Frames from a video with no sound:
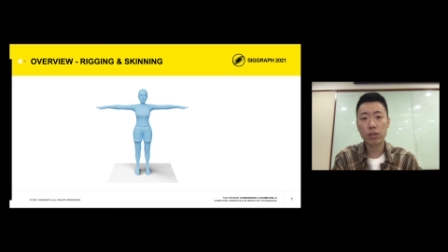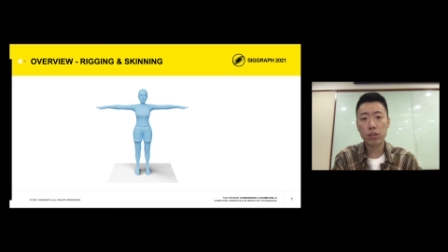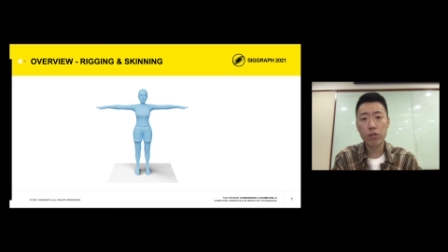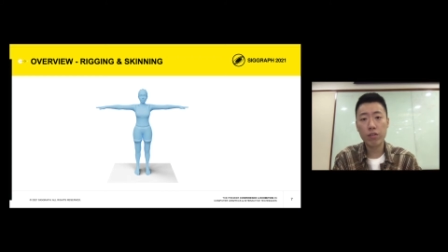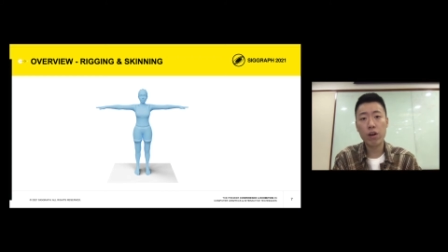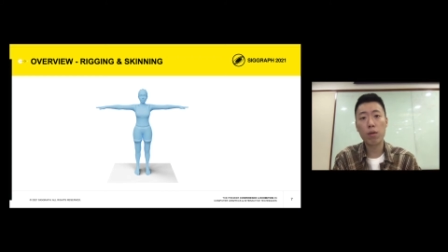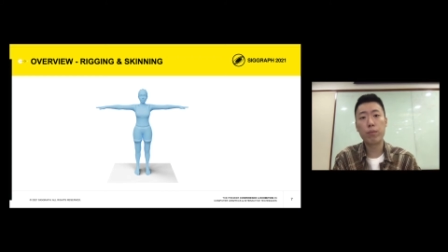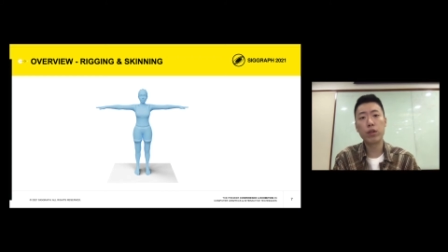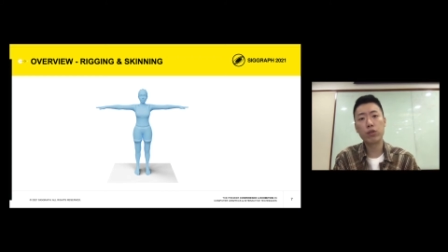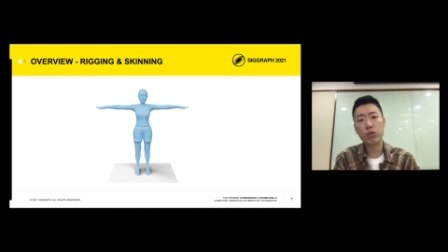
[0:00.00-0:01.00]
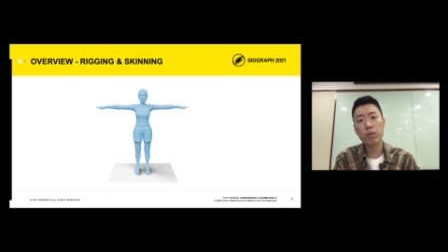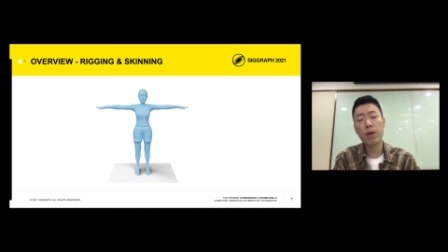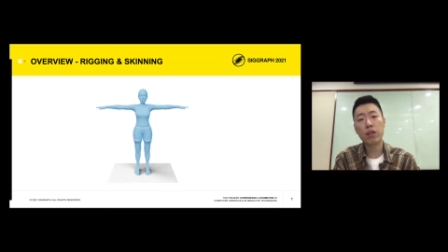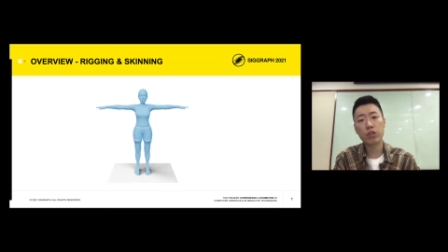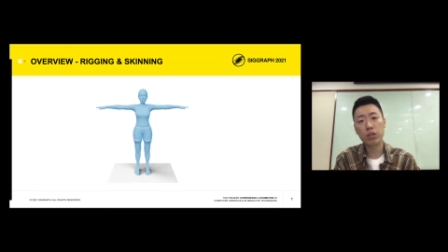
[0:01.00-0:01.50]
with arbitrary
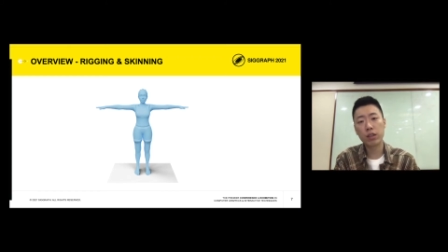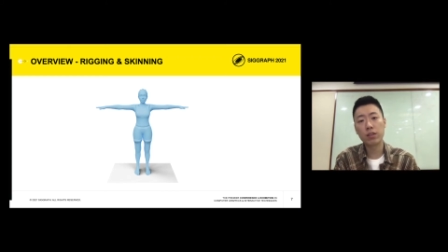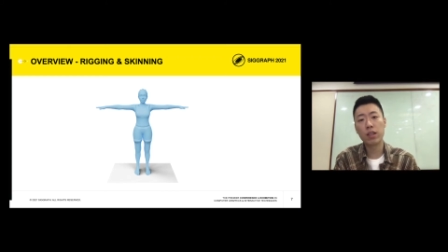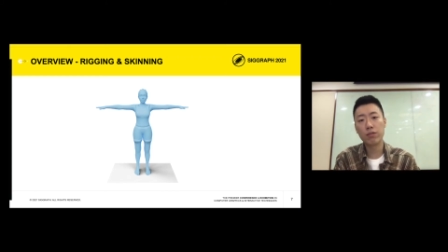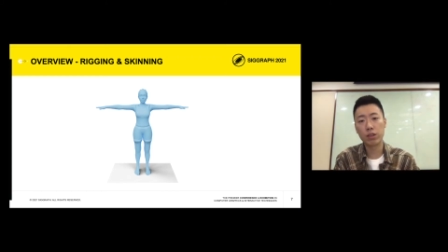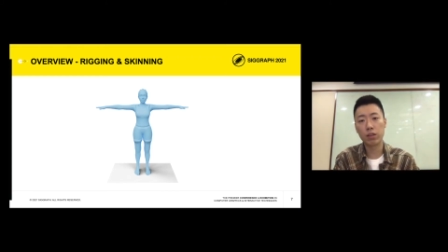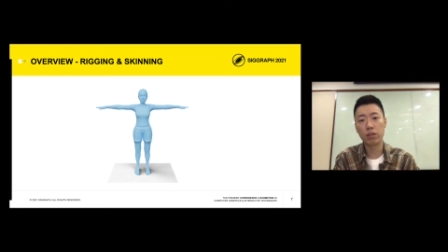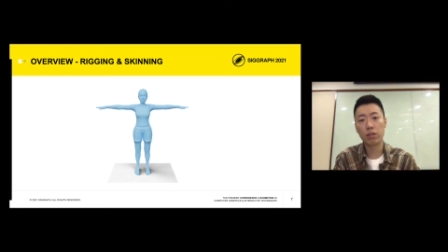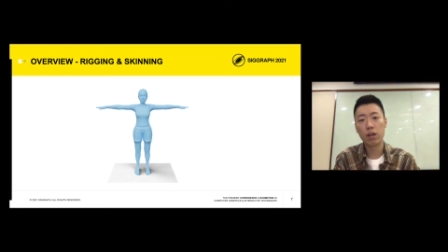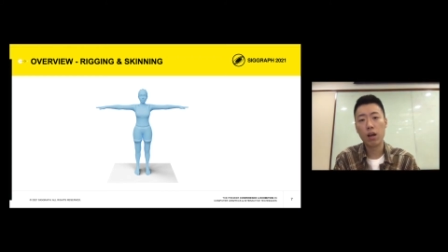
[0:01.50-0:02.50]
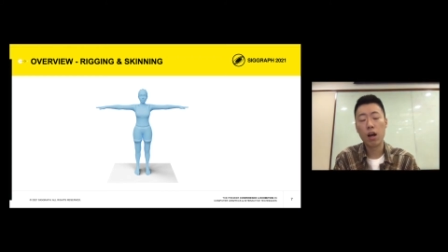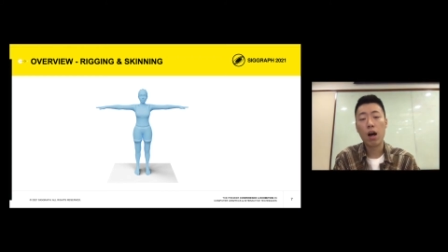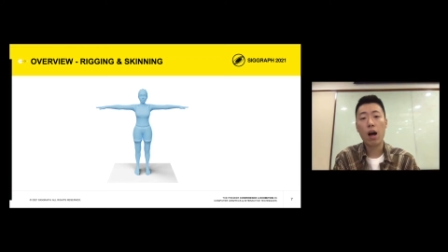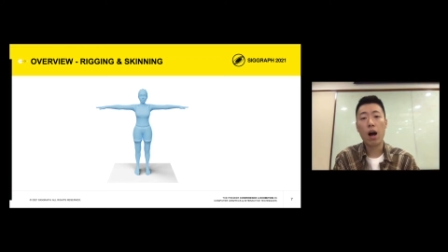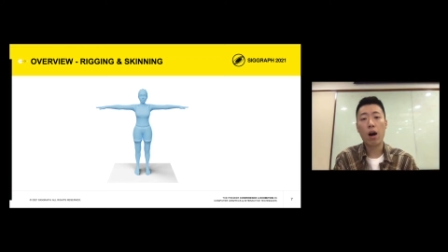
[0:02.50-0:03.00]
mesh connectivity,
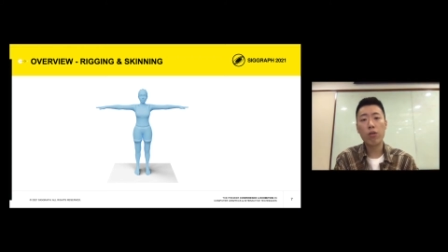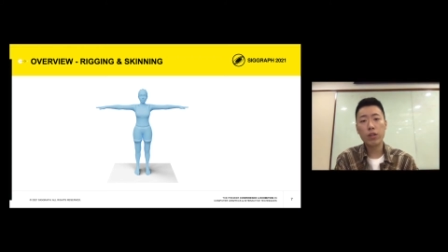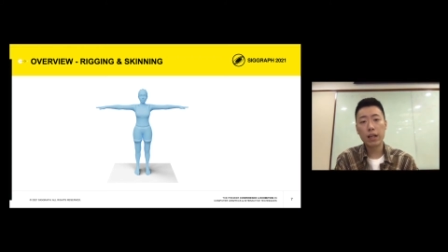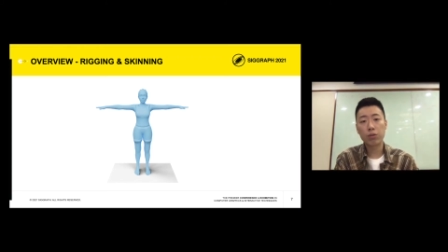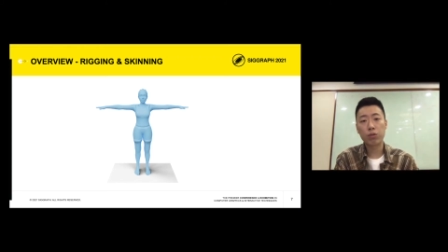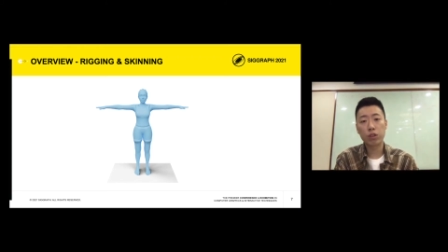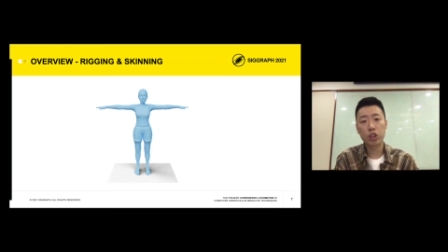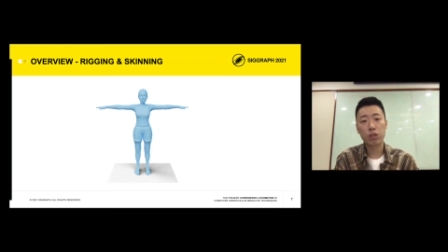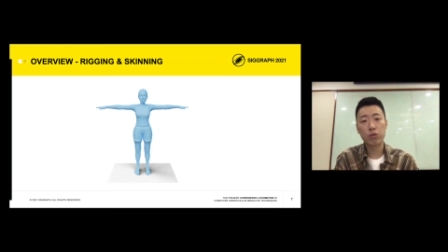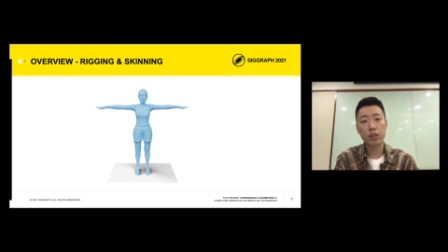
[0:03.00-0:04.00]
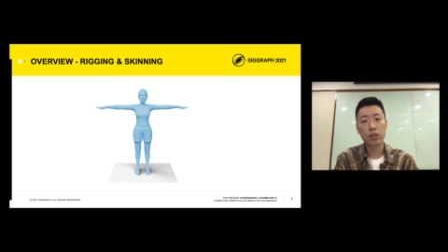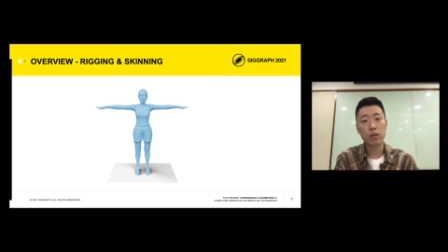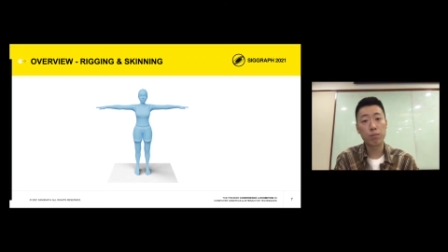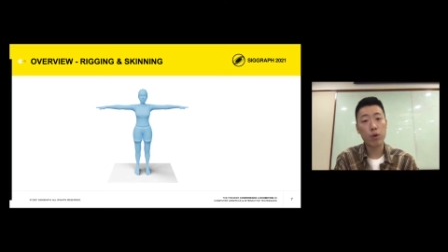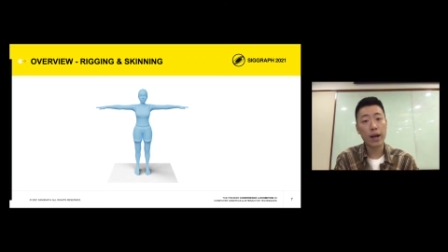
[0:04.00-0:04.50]
our network generates a
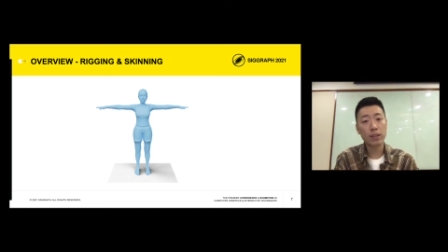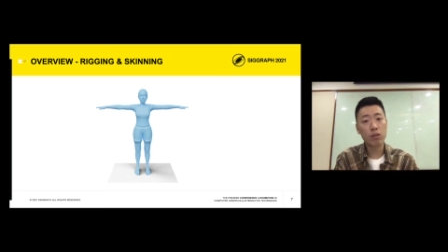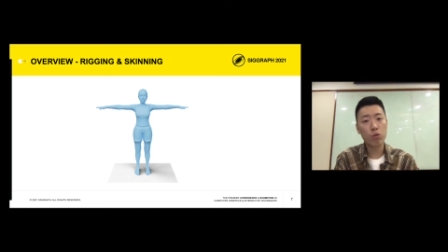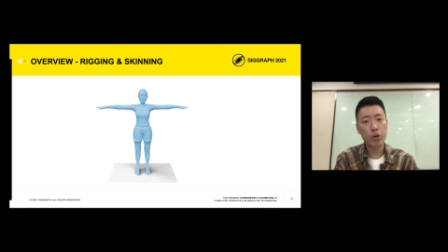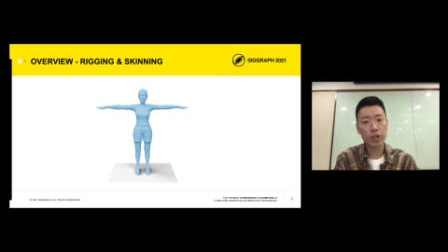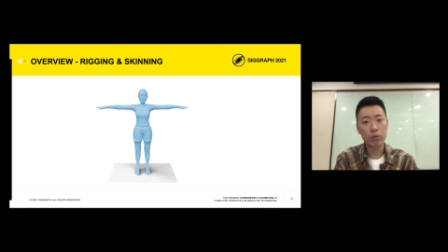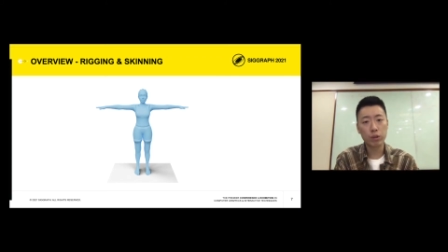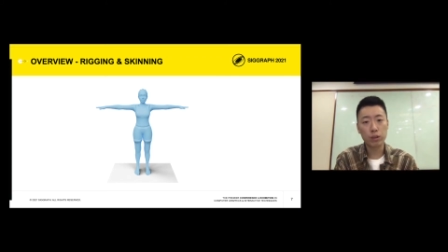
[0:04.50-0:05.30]
practical rig with a